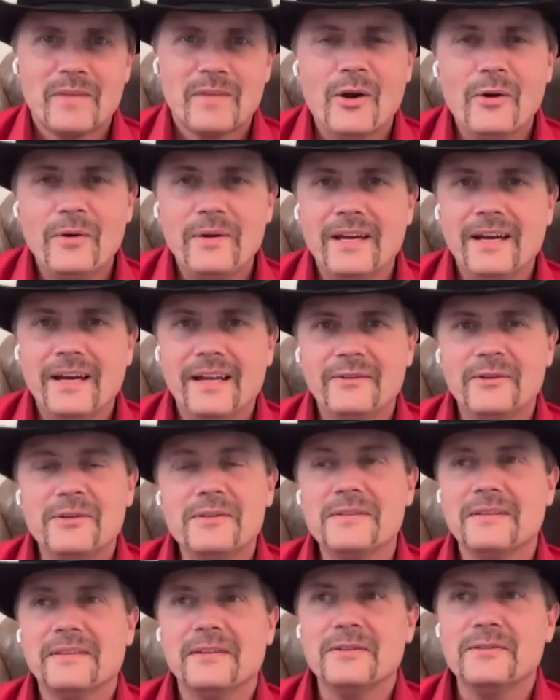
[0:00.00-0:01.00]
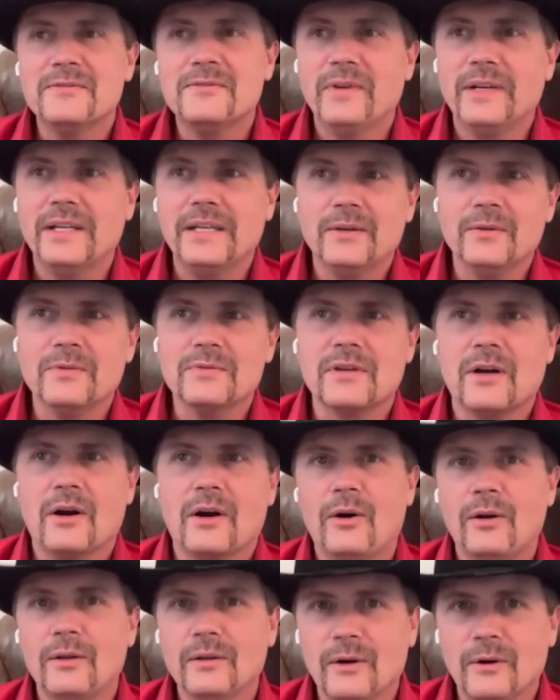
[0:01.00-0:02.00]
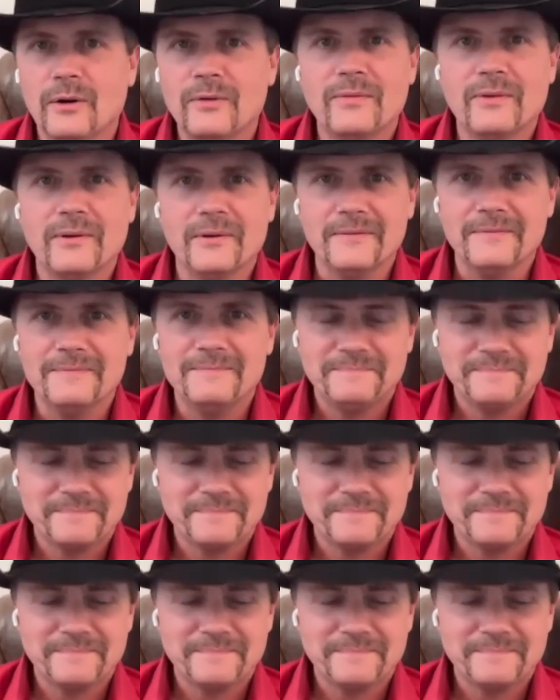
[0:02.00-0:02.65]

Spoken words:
Oh yeah, there's videos all over